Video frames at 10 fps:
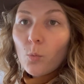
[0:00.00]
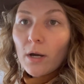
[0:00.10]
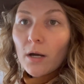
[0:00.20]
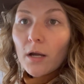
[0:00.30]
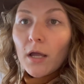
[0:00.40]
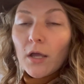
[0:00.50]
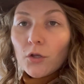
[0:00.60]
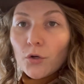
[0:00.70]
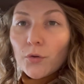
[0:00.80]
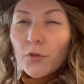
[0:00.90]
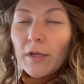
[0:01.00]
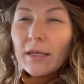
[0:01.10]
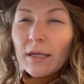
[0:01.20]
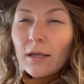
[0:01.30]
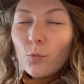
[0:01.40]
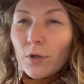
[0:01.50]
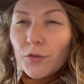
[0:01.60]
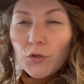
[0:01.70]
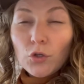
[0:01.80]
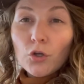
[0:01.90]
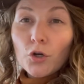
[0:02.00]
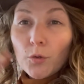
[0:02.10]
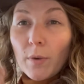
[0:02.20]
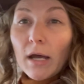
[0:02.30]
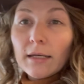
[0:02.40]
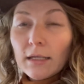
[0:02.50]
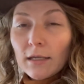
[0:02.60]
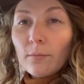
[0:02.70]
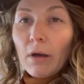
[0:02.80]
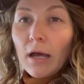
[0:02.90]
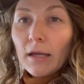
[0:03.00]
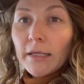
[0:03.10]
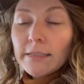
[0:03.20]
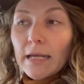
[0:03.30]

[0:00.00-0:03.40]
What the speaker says: where you're thinking with your body in mind,